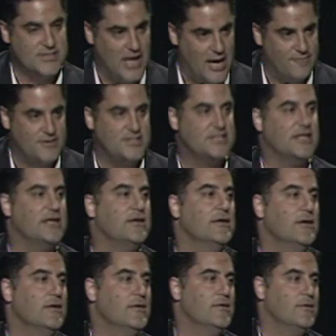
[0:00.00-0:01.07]
Obviously,
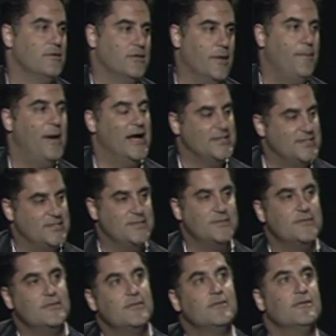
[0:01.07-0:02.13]
the best
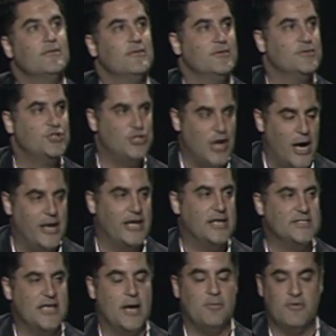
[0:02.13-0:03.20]
shining
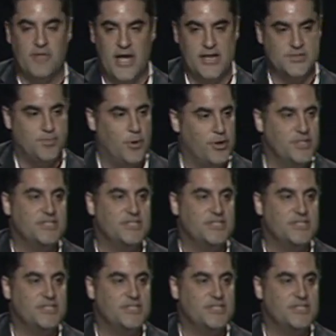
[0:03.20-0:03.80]
example of that is Bernie